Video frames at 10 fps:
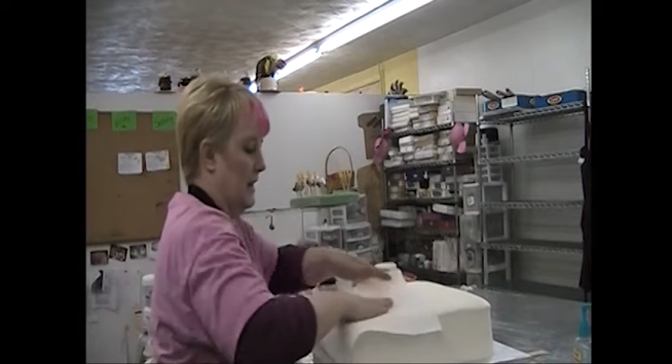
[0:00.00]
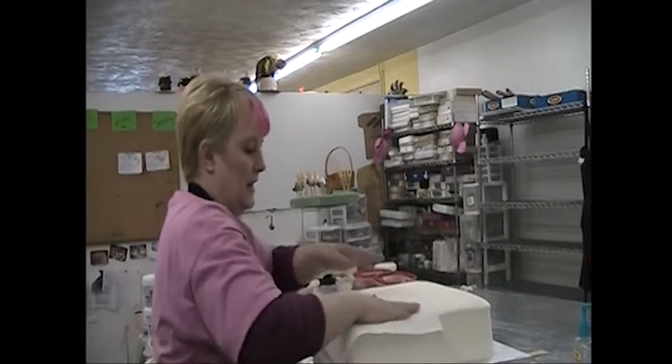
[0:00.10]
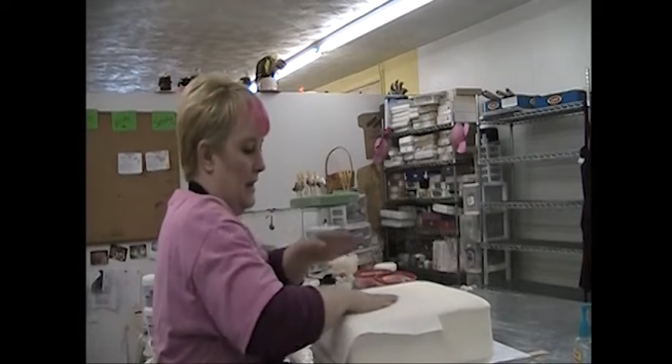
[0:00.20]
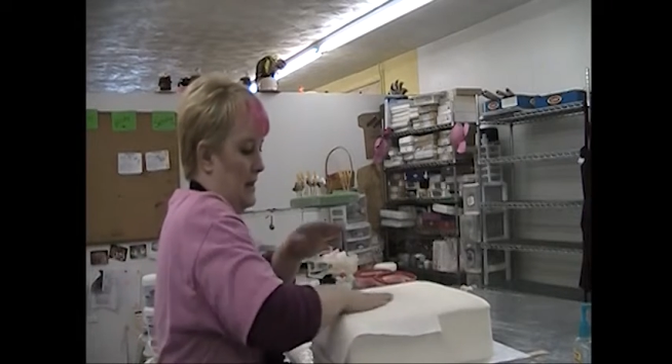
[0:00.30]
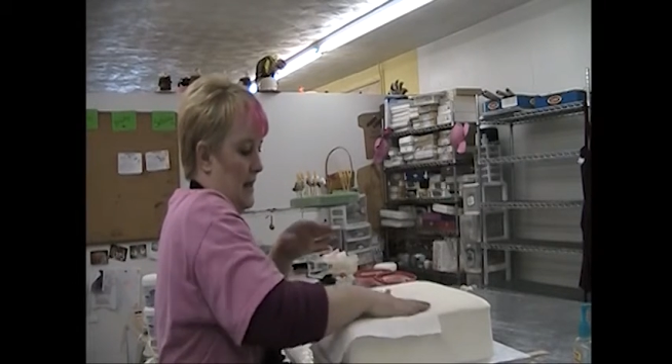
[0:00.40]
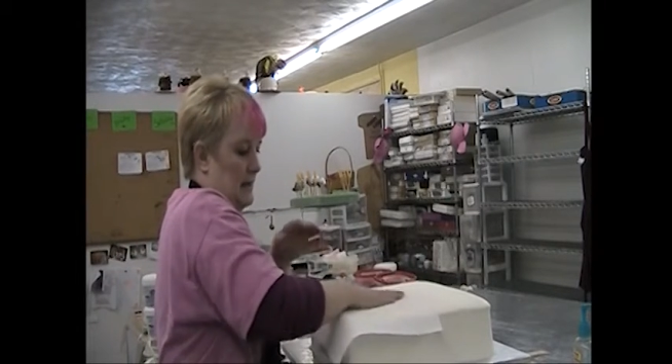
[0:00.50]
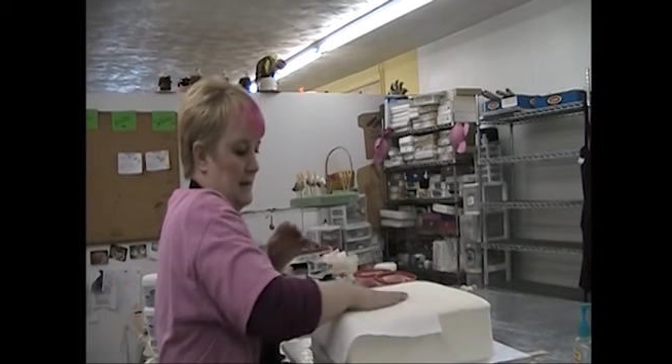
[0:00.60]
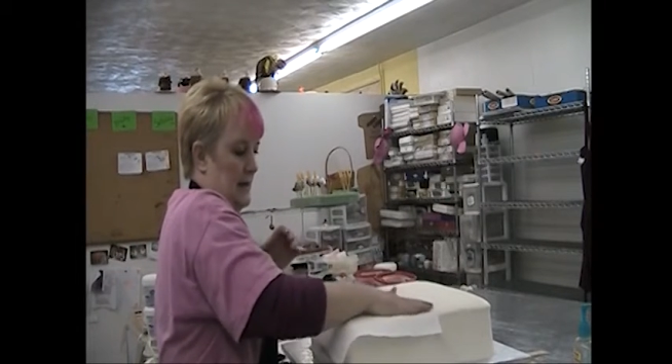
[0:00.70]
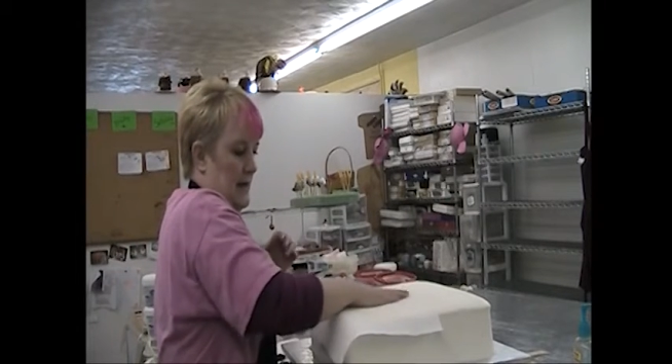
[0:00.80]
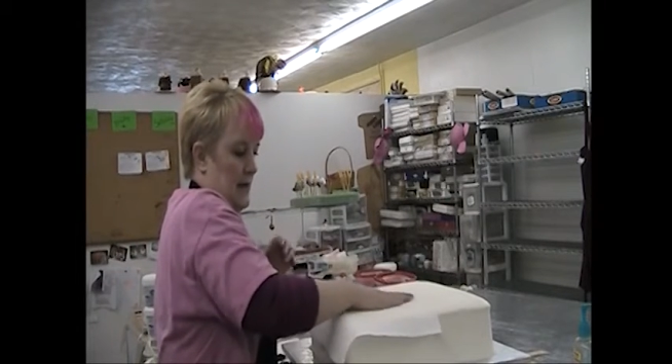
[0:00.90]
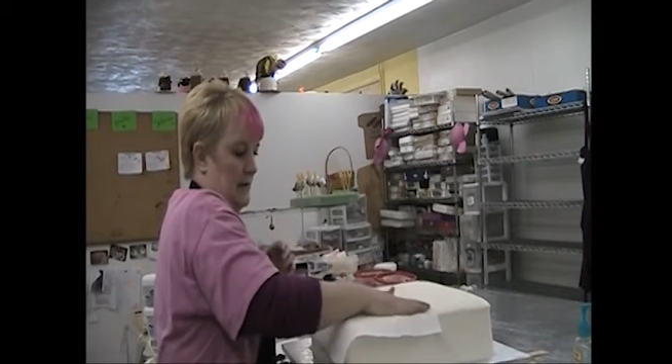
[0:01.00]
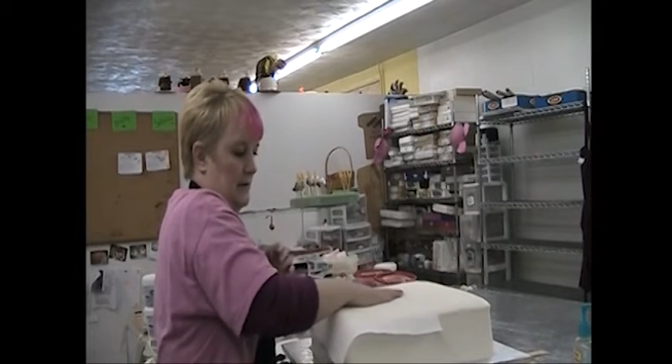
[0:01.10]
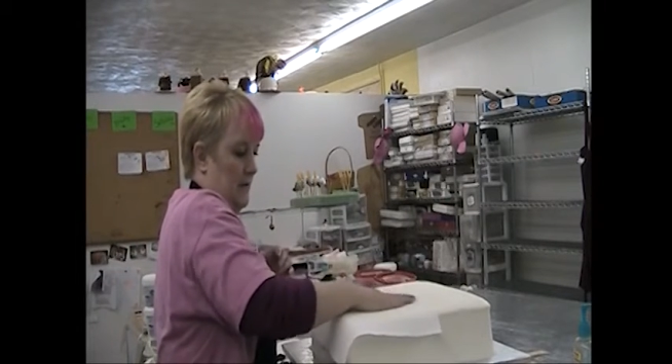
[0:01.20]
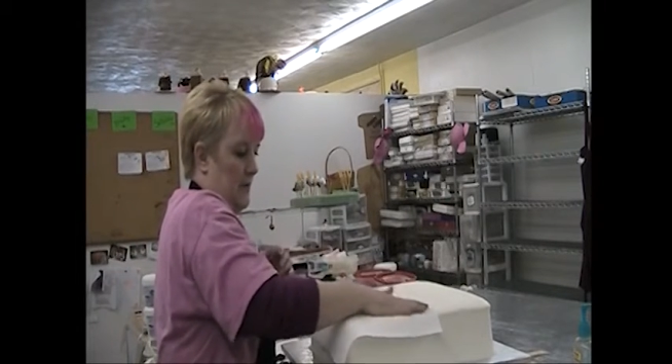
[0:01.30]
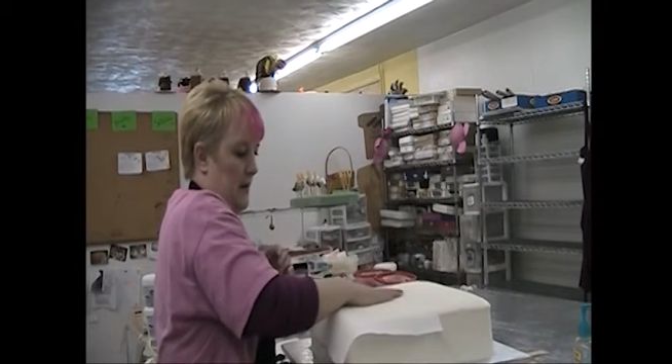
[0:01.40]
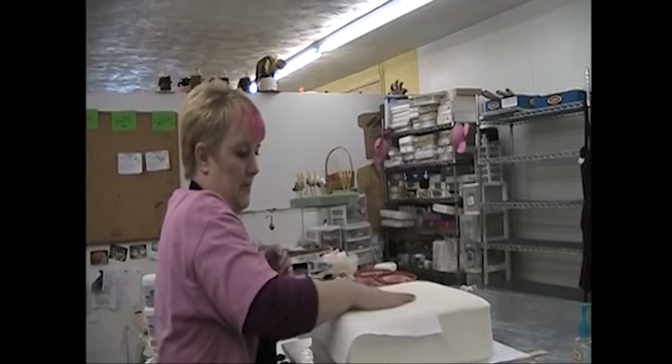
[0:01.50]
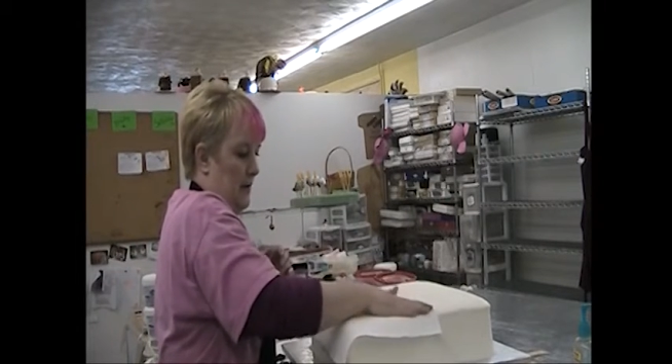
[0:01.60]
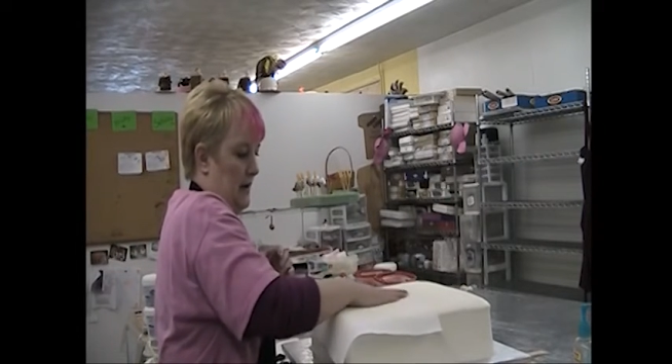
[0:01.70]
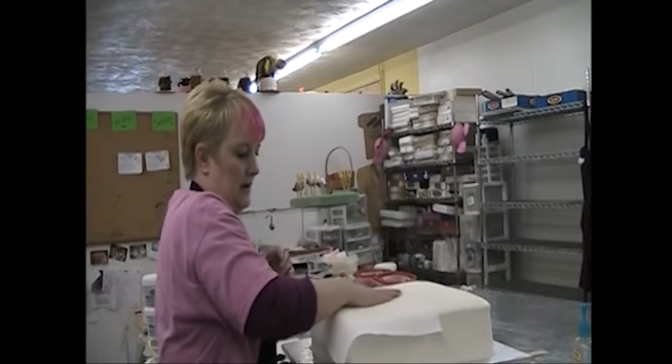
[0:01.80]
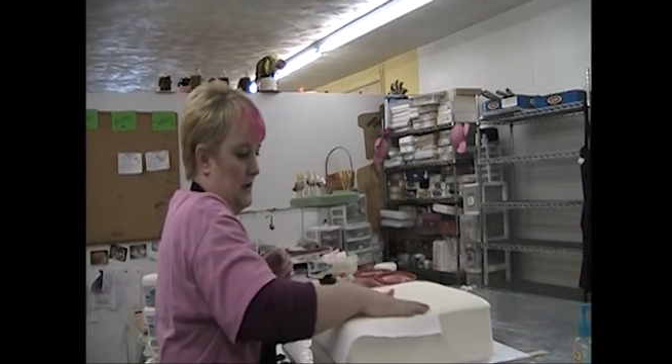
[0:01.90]
And yes, again, remember,
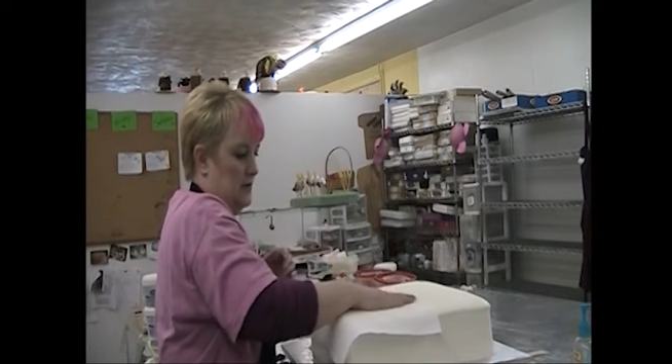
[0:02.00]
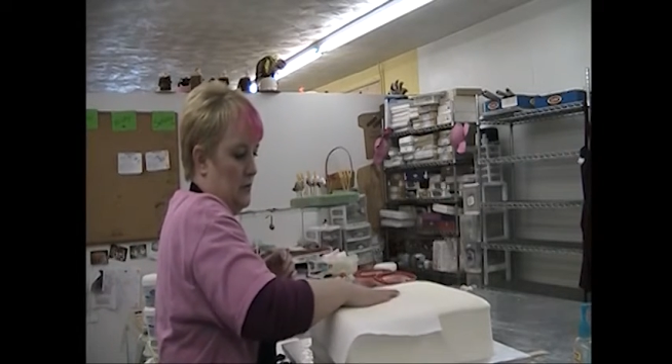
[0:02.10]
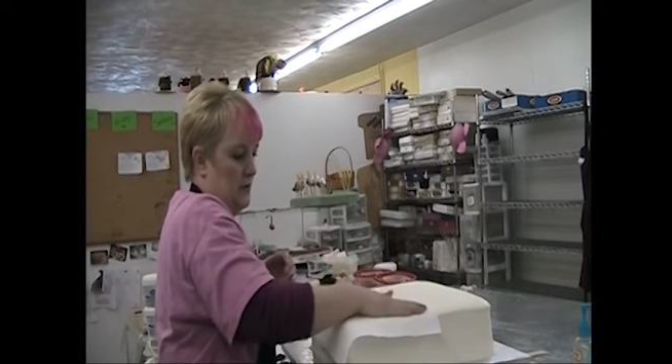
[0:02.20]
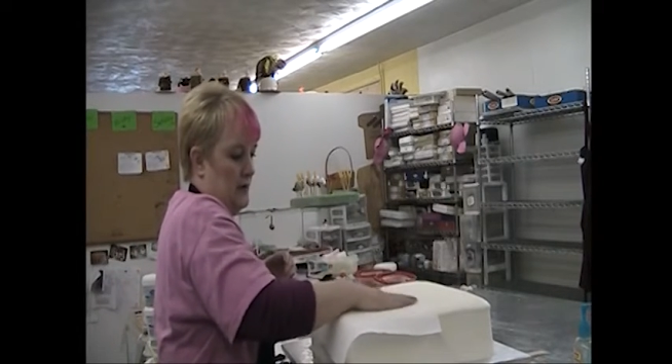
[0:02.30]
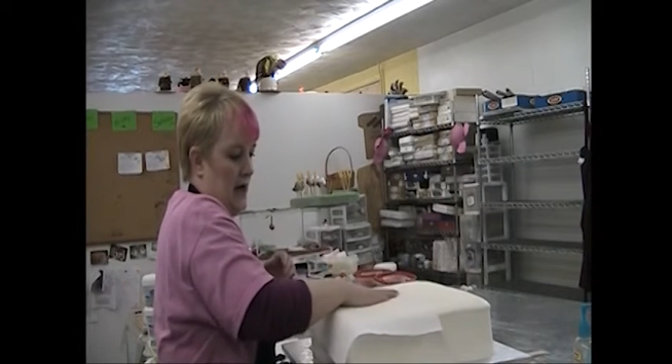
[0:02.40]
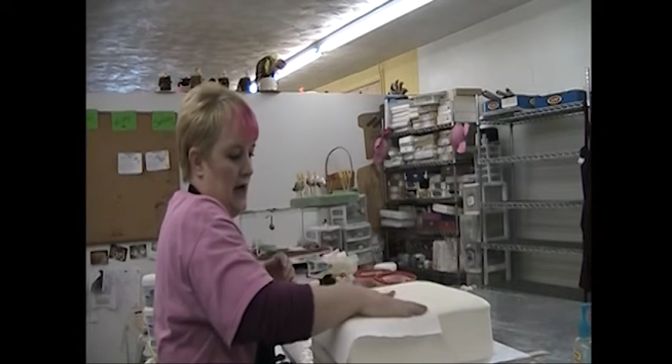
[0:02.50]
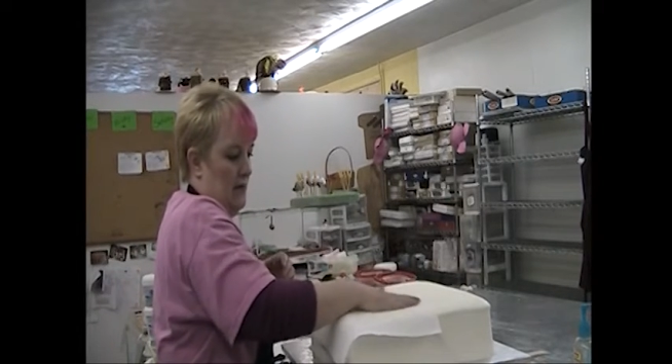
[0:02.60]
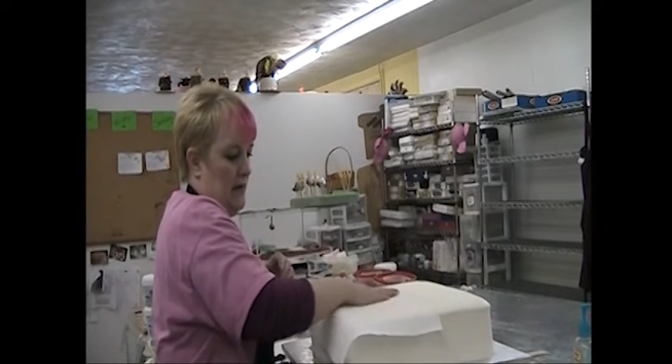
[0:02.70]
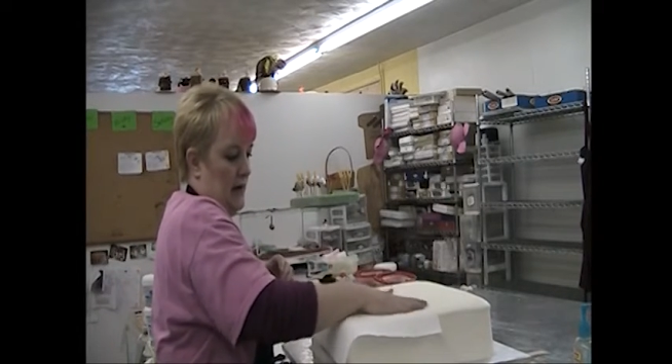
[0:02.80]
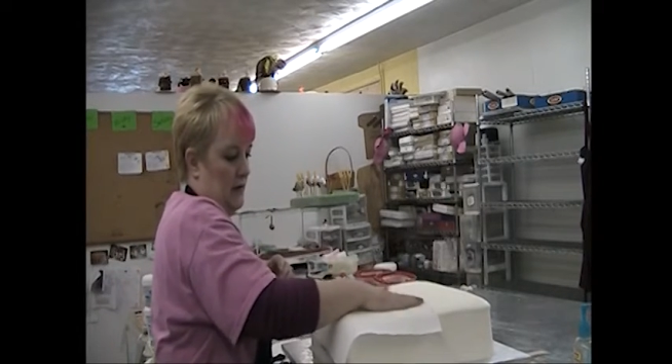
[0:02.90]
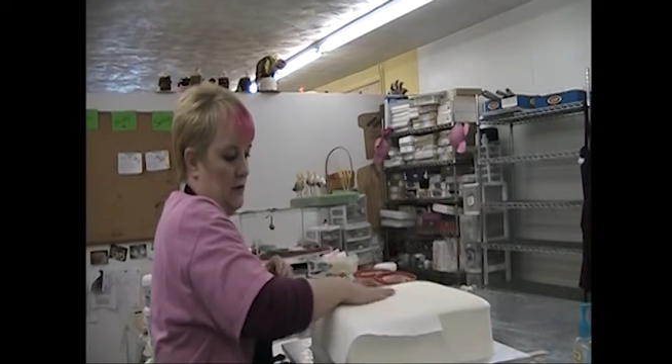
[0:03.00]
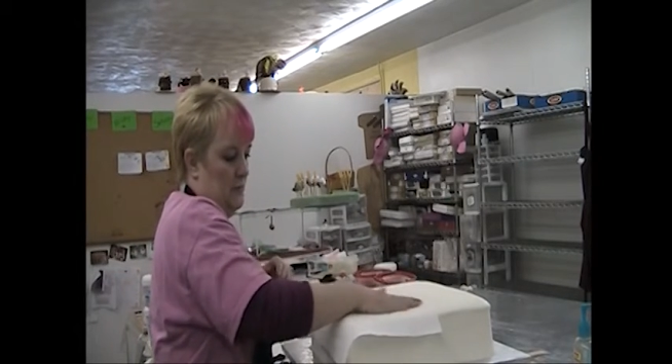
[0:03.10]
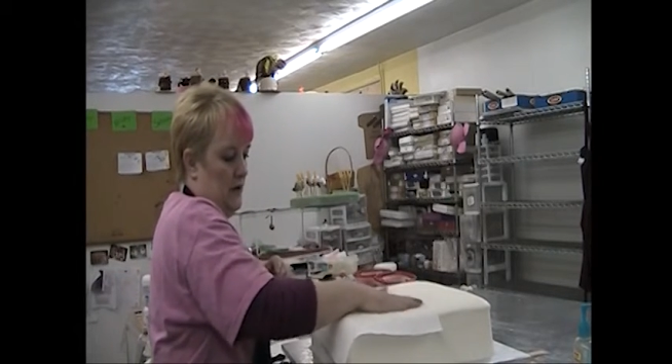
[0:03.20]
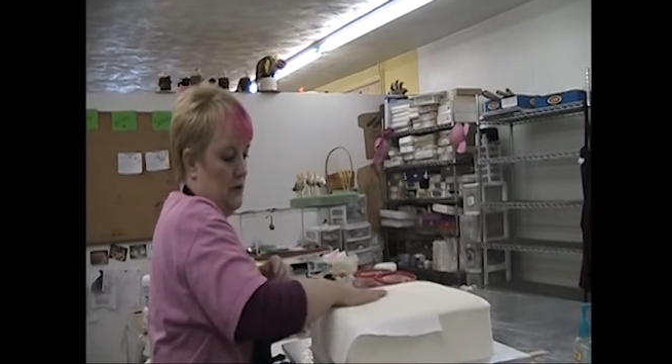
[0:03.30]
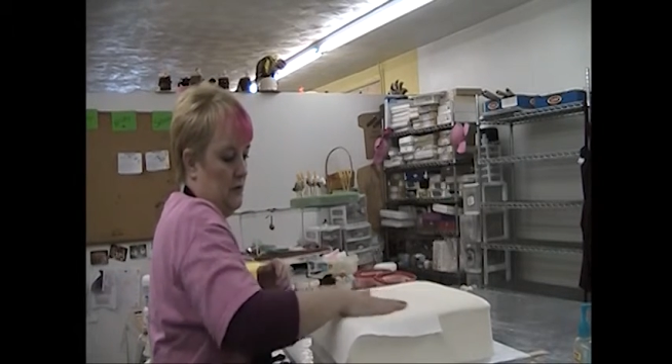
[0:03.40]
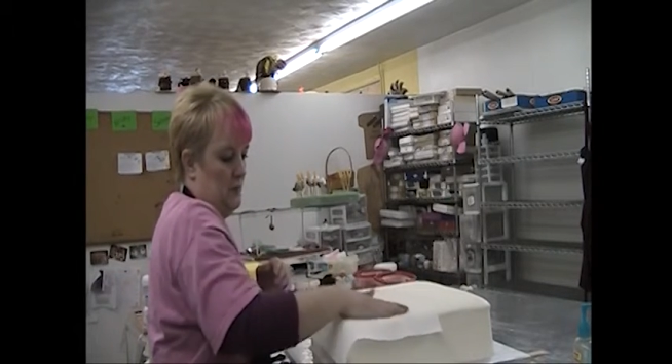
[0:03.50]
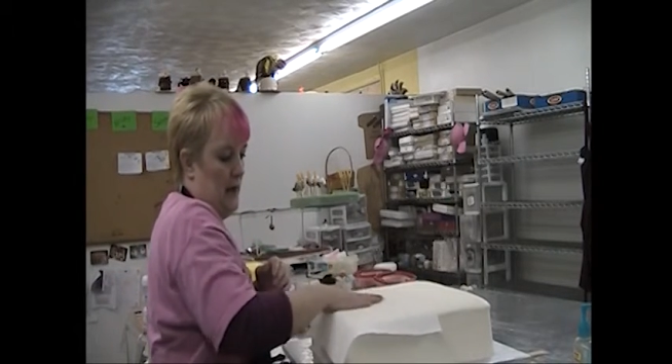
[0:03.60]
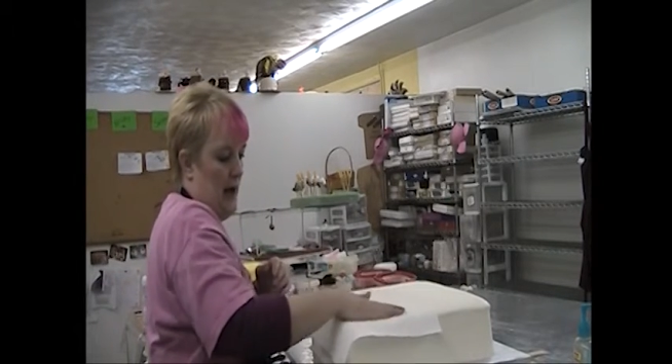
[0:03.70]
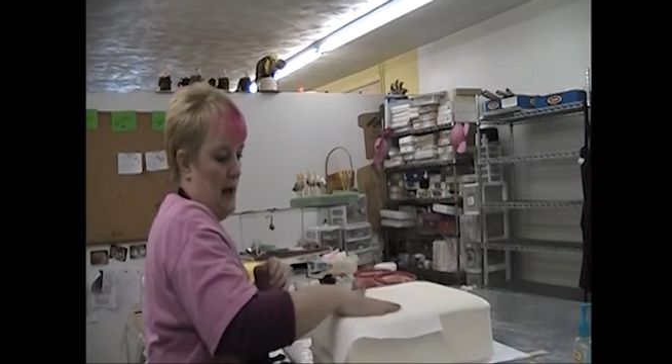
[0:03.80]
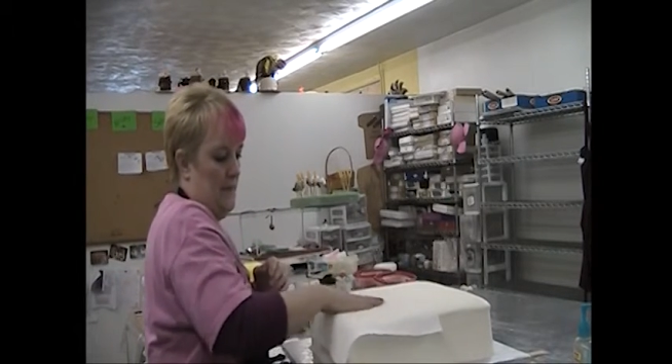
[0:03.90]
it is going to have like a little mushroom
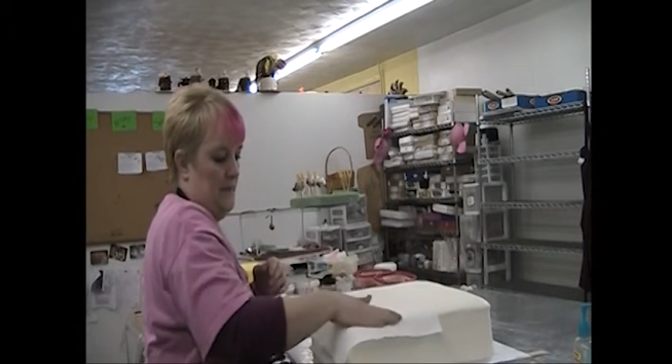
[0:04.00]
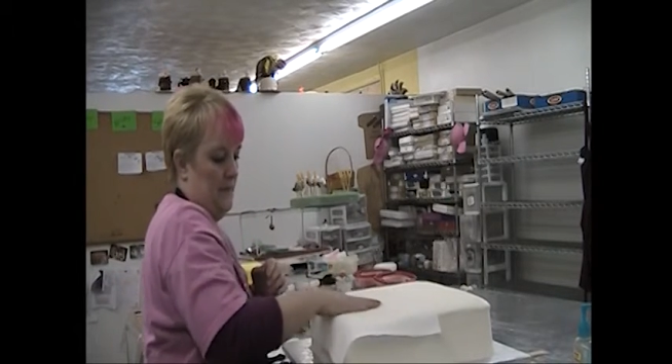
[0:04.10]
cap.